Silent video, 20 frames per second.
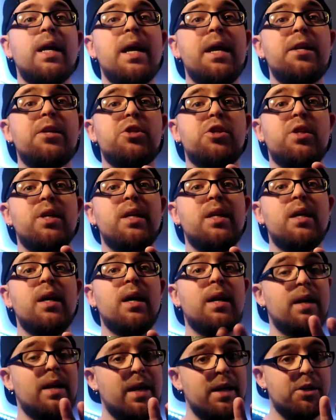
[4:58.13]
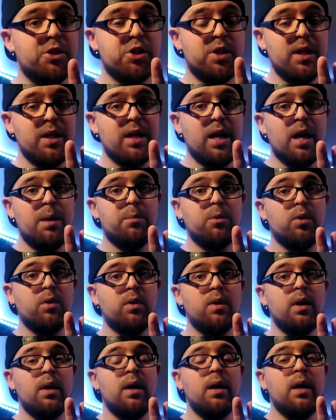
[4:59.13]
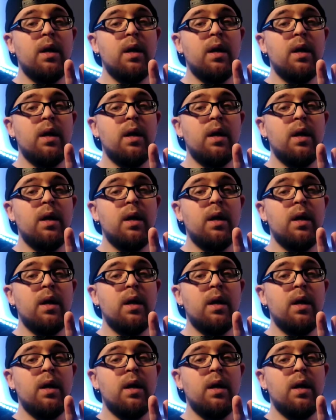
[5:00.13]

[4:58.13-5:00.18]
an HD cable.